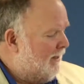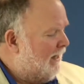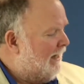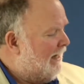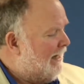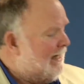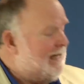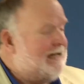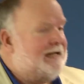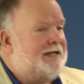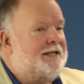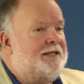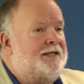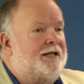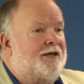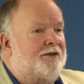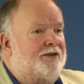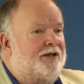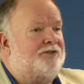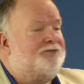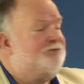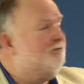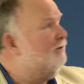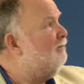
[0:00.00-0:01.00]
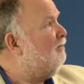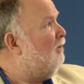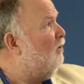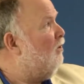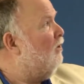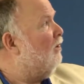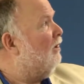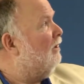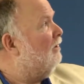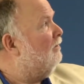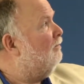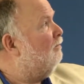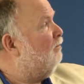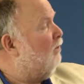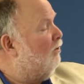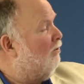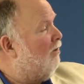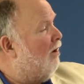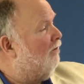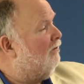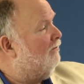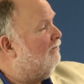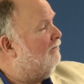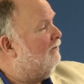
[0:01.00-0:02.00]
in this report,
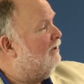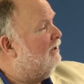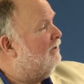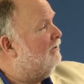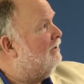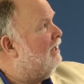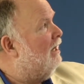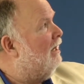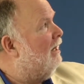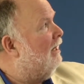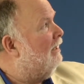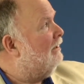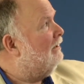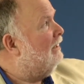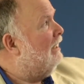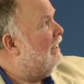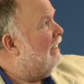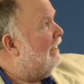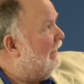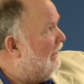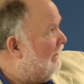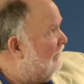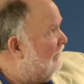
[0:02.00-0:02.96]
pornography or not, he